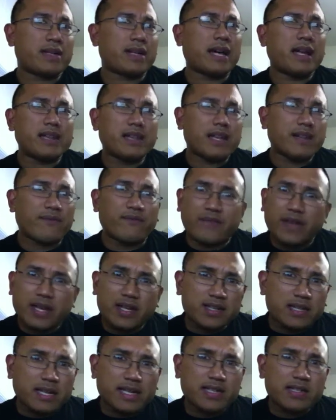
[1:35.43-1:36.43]
Not like fake
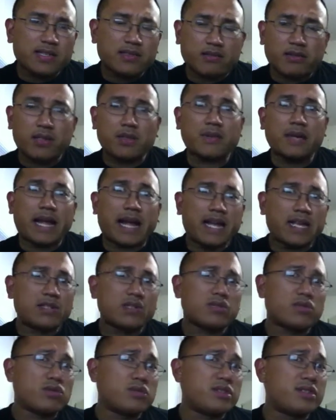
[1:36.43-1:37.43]
Nike stores, but
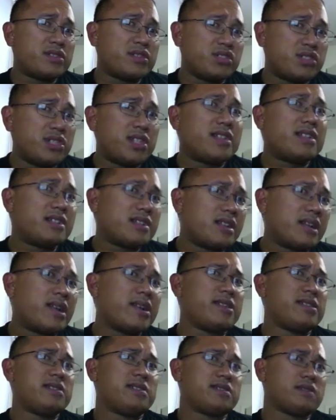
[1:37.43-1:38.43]
actual legit
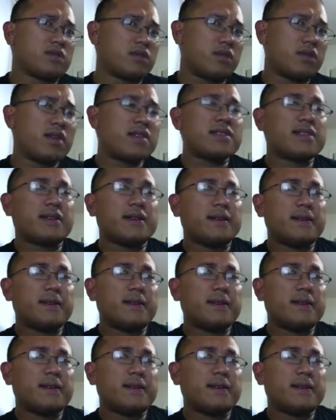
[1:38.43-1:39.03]
Nike stores